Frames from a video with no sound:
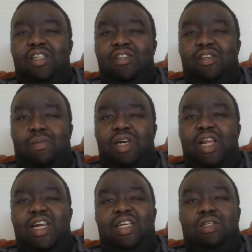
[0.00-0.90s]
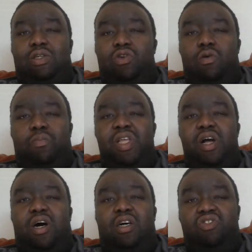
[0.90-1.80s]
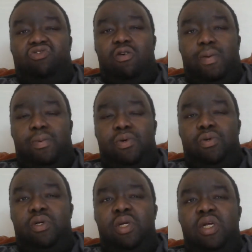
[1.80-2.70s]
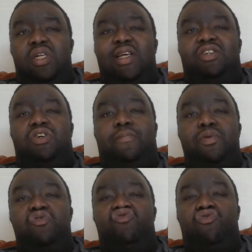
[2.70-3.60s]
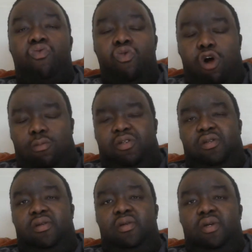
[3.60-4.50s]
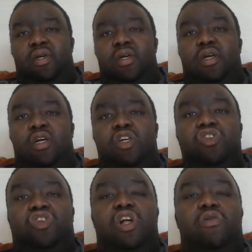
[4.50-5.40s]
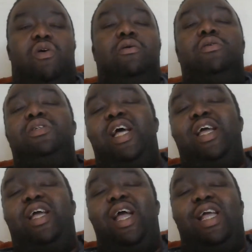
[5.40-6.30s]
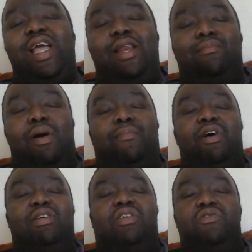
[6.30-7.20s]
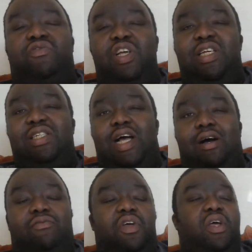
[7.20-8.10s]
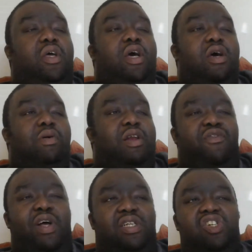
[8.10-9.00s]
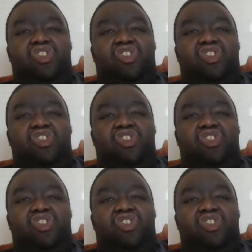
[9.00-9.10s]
Someone like that should not be undroppable. They should be dropped. Do you know what? Take again my personal feelings out of it about the fact he